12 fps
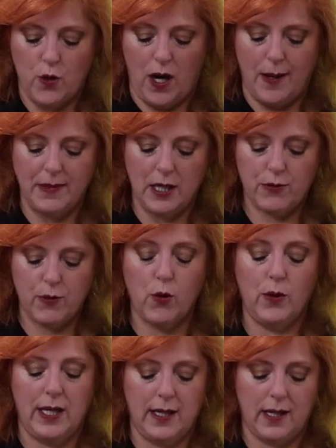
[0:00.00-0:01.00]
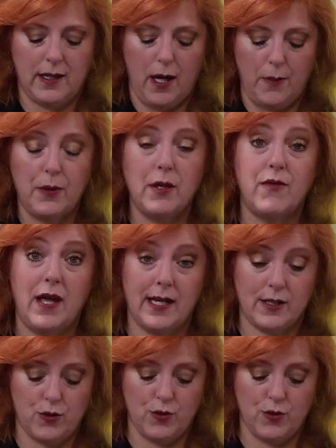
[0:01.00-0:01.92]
So I'm going to throw in a couple of